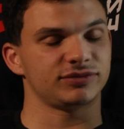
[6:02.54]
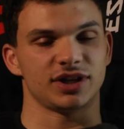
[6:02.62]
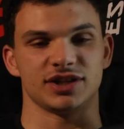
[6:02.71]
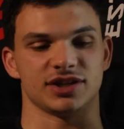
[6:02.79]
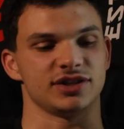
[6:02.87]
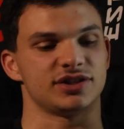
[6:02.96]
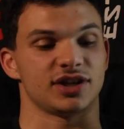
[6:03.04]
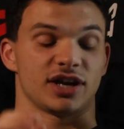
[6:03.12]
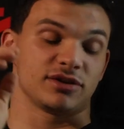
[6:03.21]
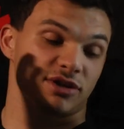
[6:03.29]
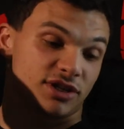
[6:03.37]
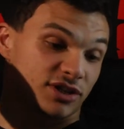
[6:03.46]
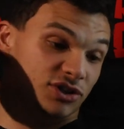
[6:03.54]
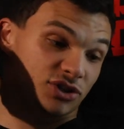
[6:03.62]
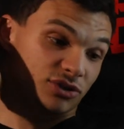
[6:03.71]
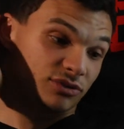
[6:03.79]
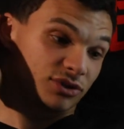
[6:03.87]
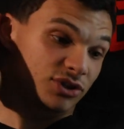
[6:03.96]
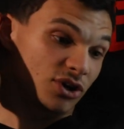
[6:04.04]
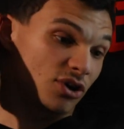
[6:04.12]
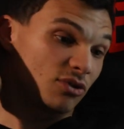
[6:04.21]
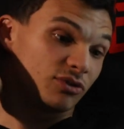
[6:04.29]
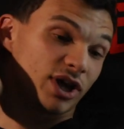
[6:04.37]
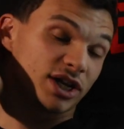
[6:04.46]
is insane in the shoe.
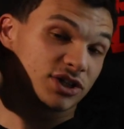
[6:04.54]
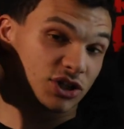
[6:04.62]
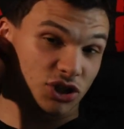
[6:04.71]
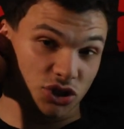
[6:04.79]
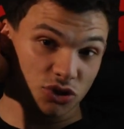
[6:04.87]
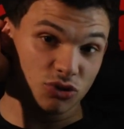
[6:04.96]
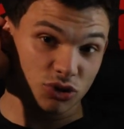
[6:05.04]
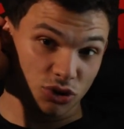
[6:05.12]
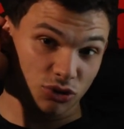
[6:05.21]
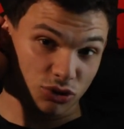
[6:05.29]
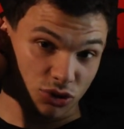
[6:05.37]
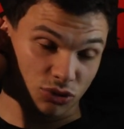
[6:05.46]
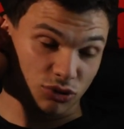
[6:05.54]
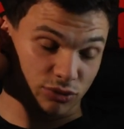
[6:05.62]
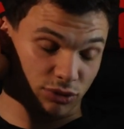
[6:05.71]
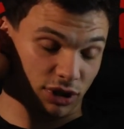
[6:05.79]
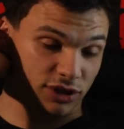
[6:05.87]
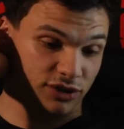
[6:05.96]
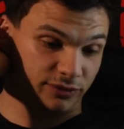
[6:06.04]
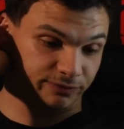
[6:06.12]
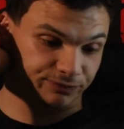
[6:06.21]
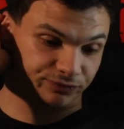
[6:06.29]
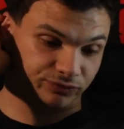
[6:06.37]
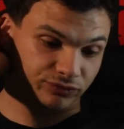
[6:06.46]
So that is a huge, huge, huge plus.
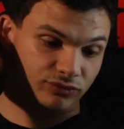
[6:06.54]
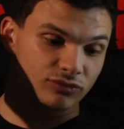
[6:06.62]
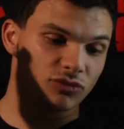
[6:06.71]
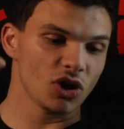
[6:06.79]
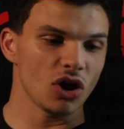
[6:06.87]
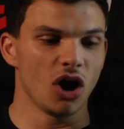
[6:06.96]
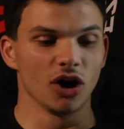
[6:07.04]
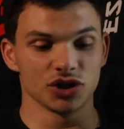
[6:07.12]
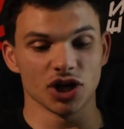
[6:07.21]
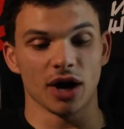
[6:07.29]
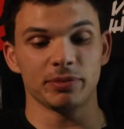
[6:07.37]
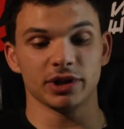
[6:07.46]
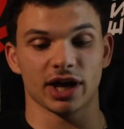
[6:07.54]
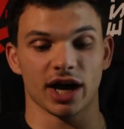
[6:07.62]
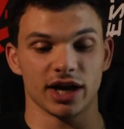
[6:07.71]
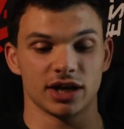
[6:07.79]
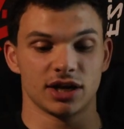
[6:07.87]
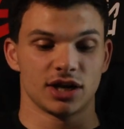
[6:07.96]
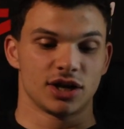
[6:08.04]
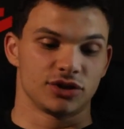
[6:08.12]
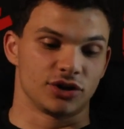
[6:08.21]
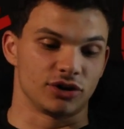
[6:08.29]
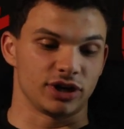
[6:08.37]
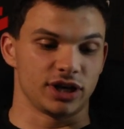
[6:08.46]
On top of that,
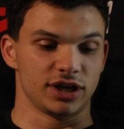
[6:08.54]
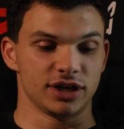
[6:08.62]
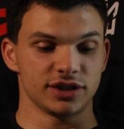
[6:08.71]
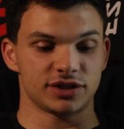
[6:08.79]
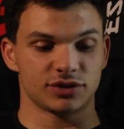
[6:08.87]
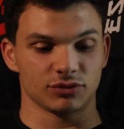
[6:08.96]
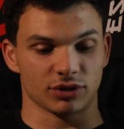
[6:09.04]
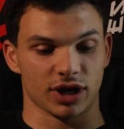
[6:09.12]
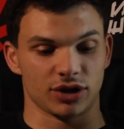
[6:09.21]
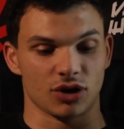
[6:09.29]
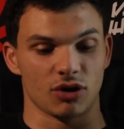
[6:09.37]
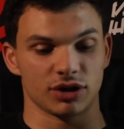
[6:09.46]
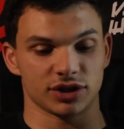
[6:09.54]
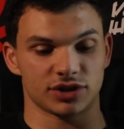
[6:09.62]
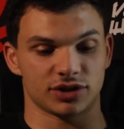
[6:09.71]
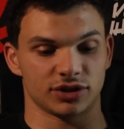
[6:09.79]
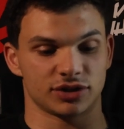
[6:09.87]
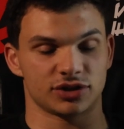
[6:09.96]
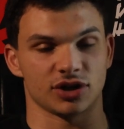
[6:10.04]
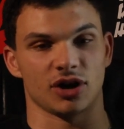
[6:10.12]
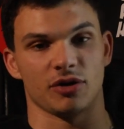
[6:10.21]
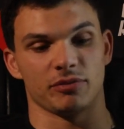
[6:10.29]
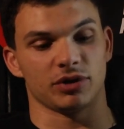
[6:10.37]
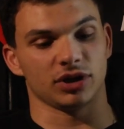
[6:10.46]
there is, what I noticed,
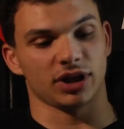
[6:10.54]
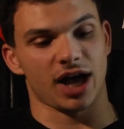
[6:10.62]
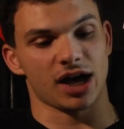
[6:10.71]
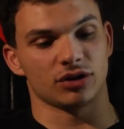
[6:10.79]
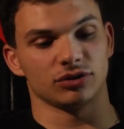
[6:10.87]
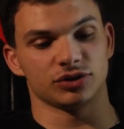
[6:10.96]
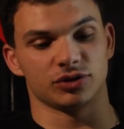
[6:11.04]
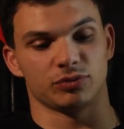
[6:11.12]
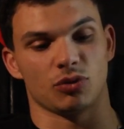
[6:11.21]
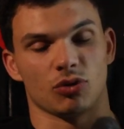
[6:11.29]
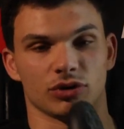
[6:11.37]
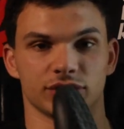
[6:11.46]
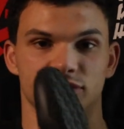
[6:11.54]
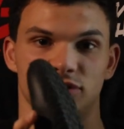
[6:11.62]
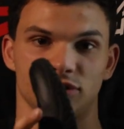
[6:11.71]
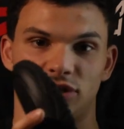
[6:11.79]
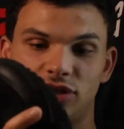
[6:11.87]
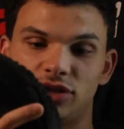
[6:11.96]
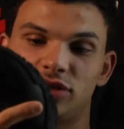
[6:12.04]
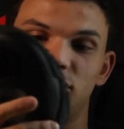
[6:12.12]
some lateral supports in